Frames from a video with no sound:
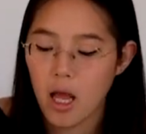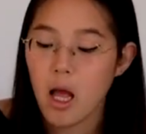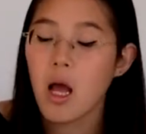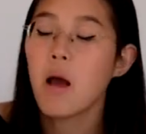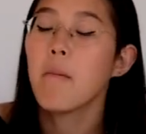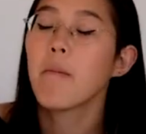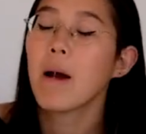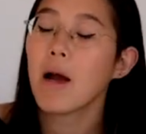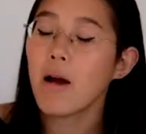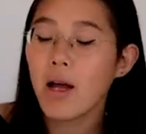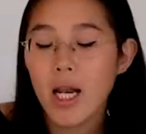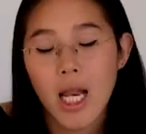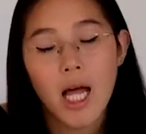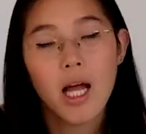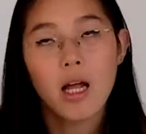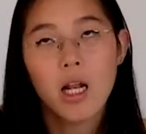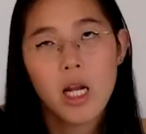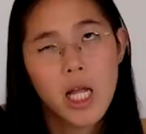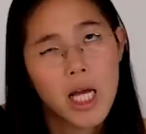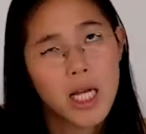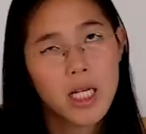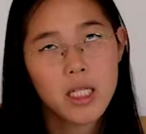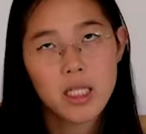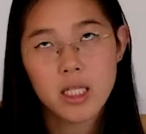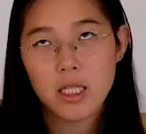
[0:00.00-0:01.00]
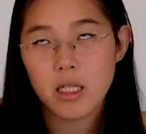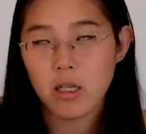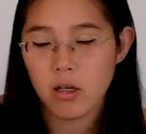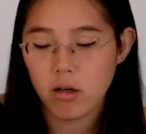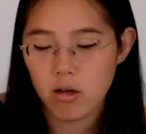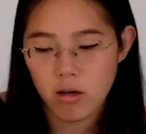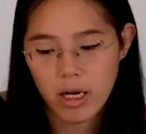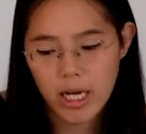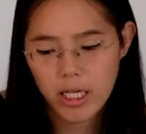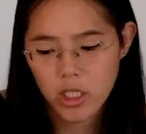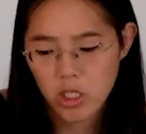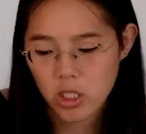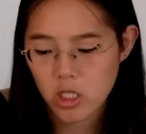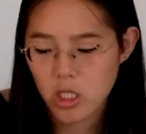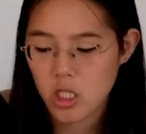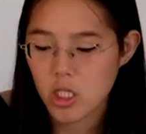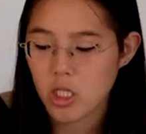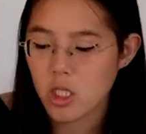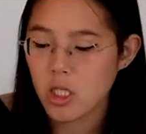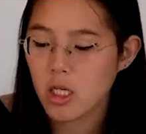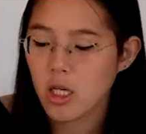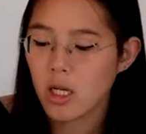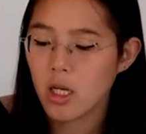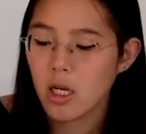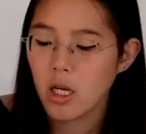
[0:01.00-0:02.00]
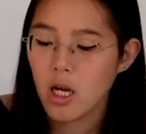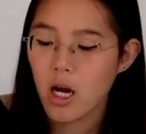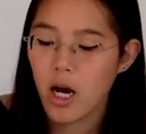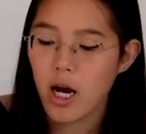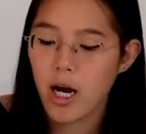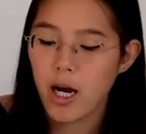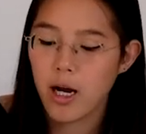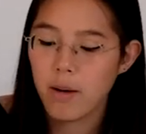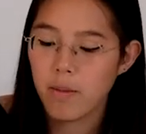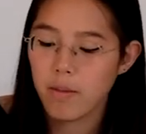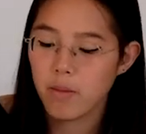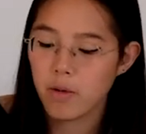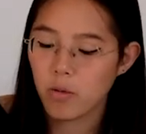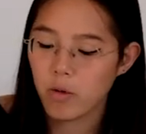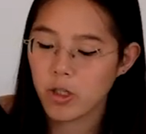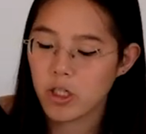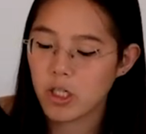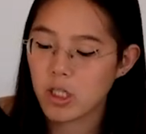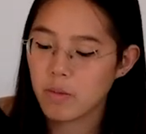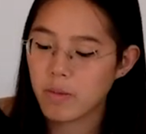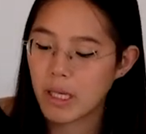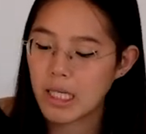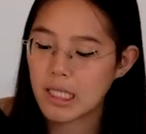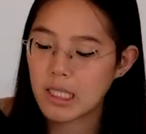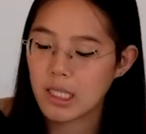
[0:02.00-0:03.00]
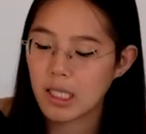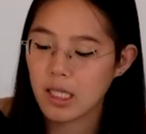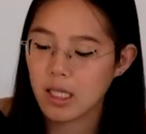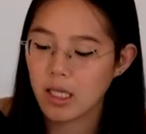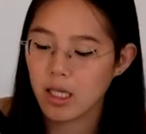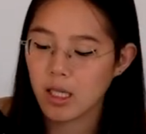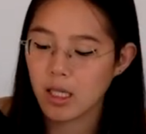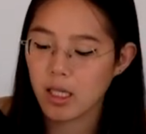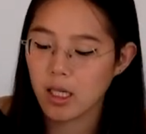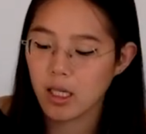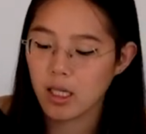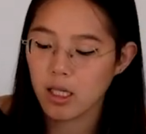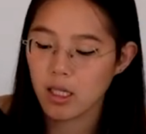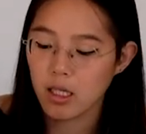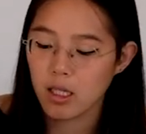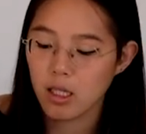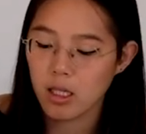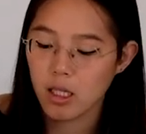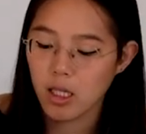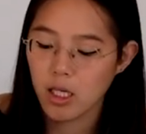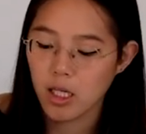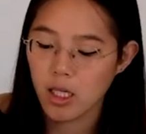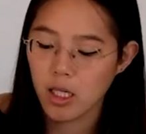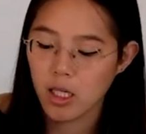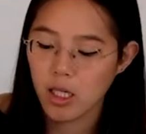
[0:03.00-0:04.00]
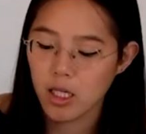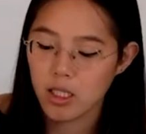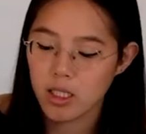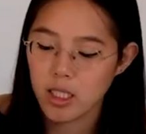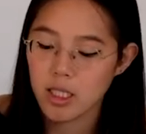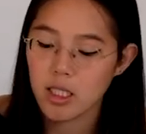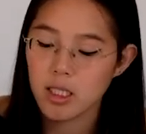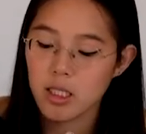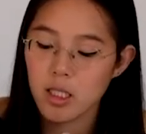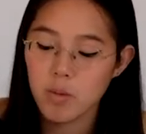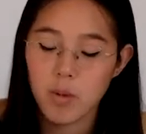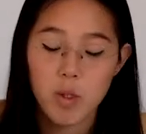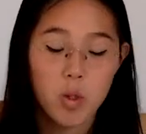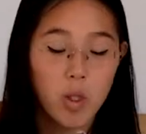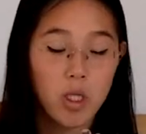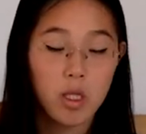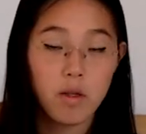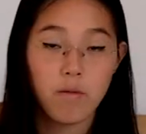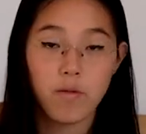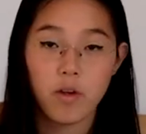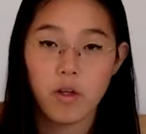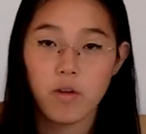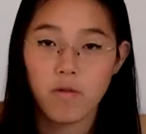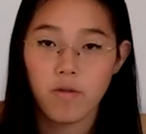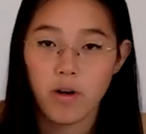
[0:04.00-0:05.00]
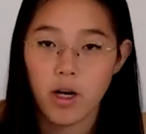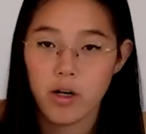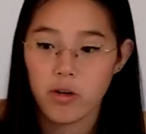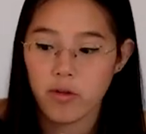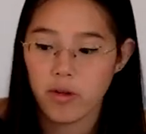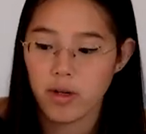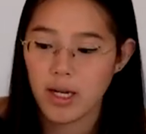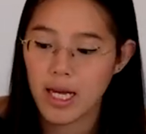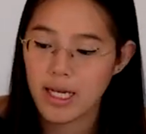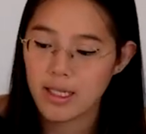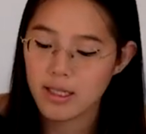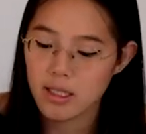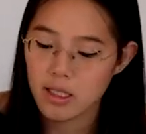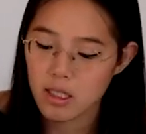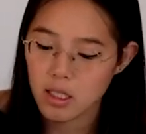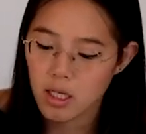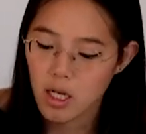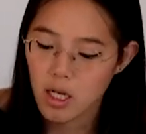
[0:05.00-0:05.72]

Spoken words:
parallax correction, which is basically the distance between the viewfinder and the lens.